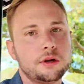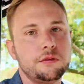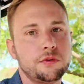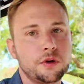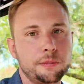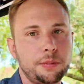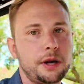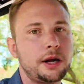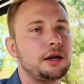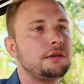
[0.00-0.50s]
If
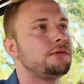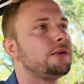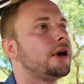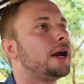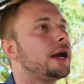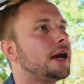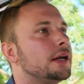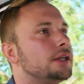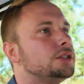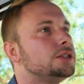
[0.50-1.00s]
you're paying for
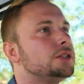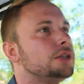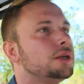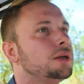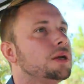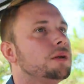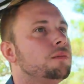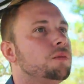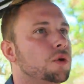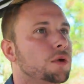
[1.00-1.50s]
ads to
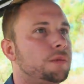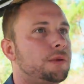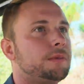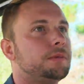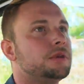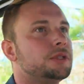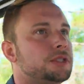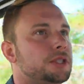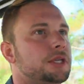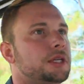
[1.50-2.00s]
get more
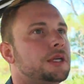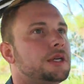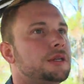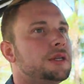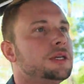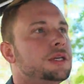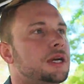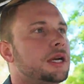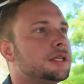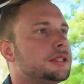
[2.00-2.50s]
people to see it,
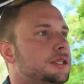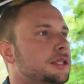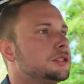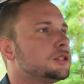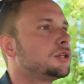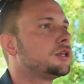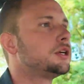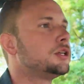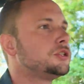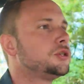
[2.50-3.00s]
then yes,
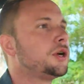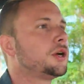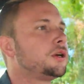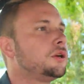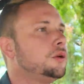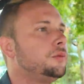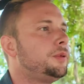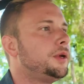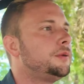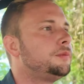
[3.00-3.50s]
that's going to attract
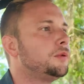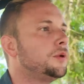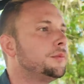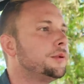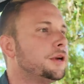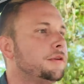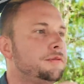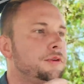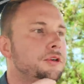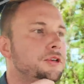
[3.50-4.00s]
new people.
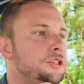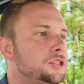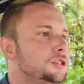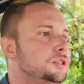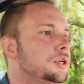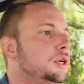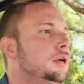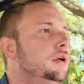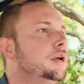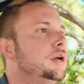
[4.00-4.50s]
But if you're
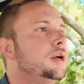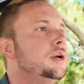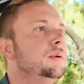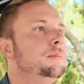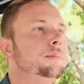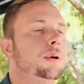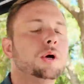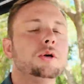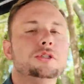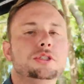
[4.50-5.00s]
just
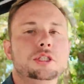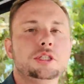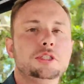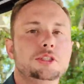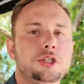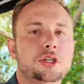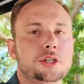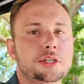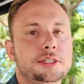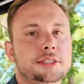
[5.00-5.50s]
posting
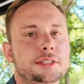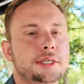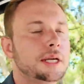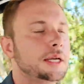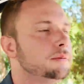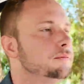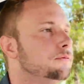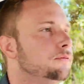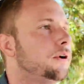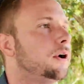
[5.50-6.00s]
to the
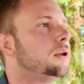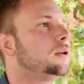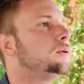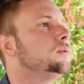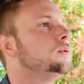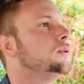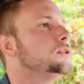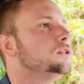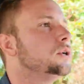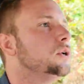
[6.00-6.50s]
same
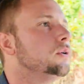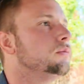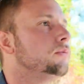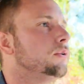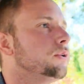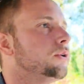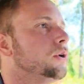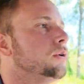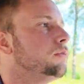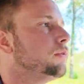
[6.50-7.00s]
followers
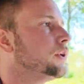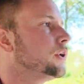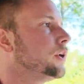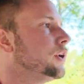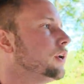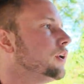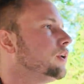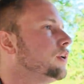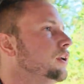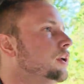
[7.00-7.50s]
over and over
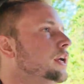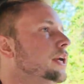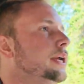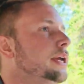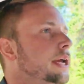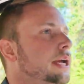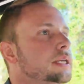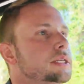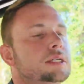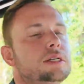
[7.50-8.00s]
again,
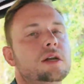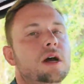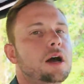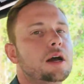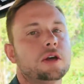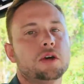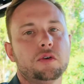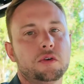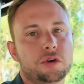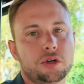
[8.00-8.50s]
it's
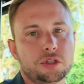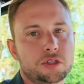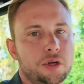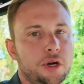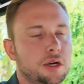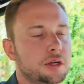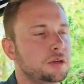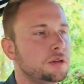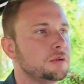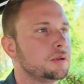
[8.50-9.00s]
not going to
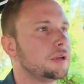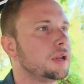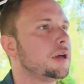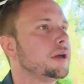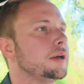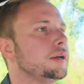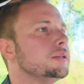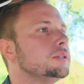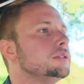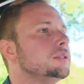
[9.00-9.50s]
attract new
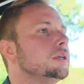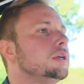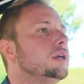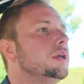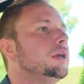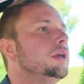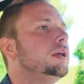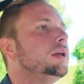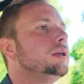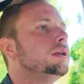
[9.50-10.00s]
clients.
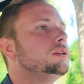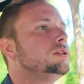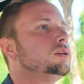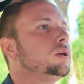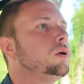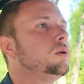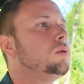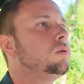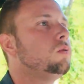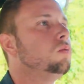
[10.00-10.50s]

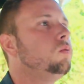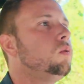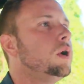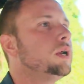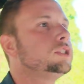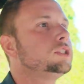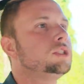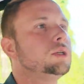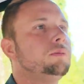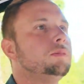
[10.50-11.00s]
So
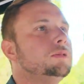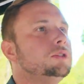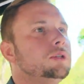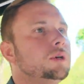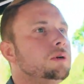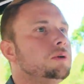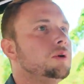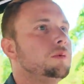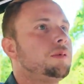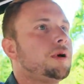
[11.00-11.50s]

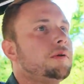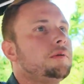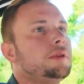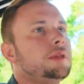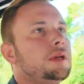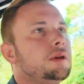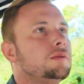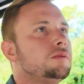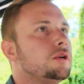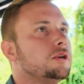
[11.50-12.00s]
you're probably
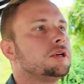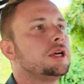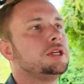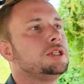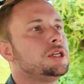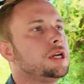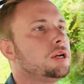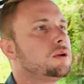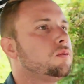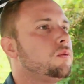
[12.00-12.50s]
thinking, okay,
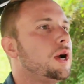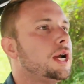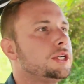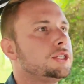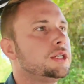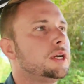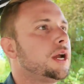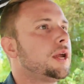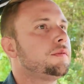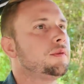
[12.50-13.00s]
Jake, why
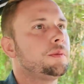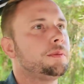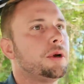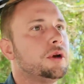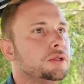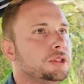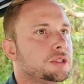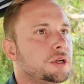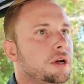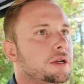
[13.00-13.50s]
should I even
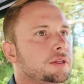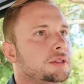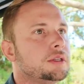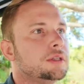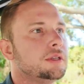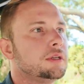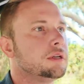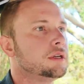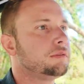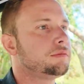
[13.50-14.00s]
post
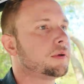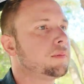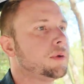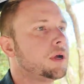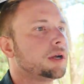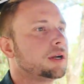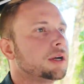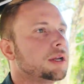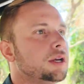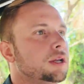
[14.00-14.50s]
content then if I'm
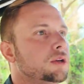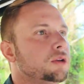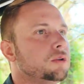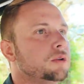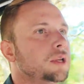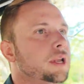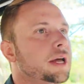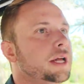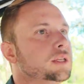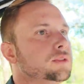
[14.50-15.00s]
not going to get new
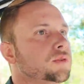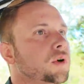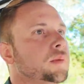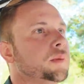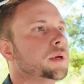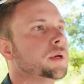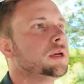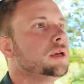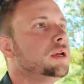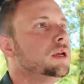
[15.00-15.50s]
clients
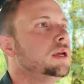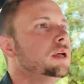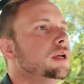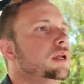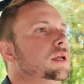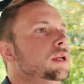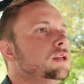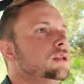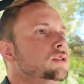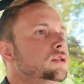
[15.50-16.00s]
from
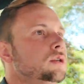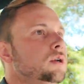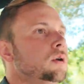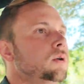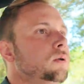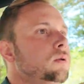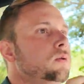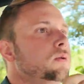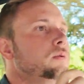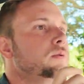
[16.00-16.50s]
it?
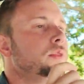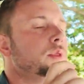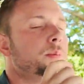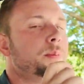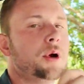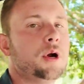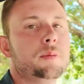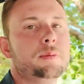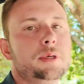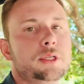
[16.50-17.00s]
So the
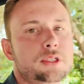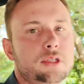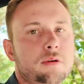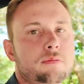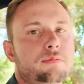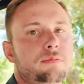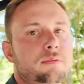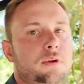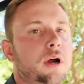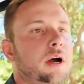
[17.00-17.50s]
purpose
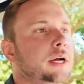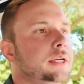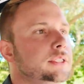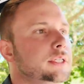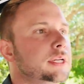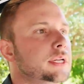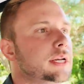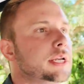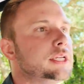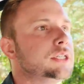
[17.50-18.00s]
of
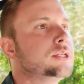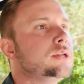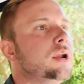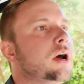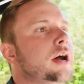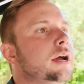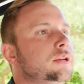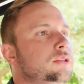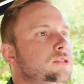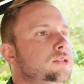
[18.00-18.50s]
content is
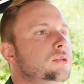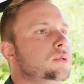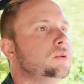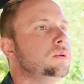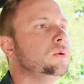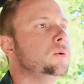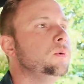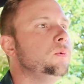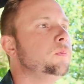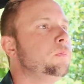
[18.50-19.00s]
not
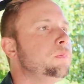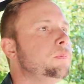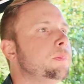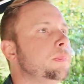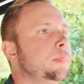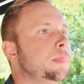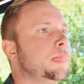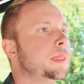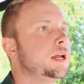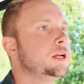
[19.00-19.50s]

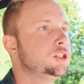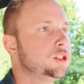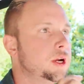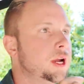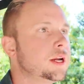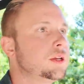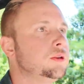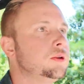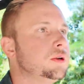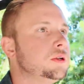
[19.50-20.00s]
to
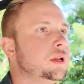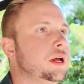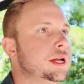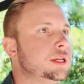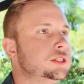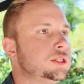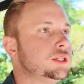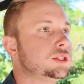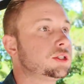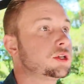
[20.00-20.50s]
attract new
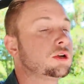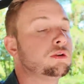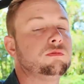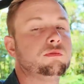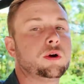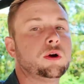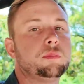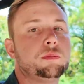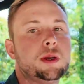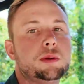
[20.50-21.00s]
clients, is to
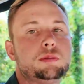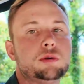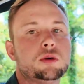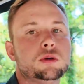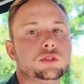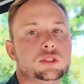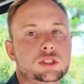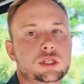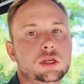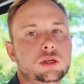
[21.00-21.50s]
convert people
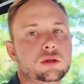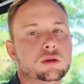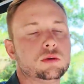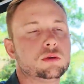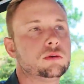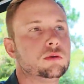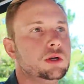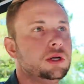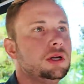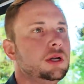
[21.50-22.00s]
who see you.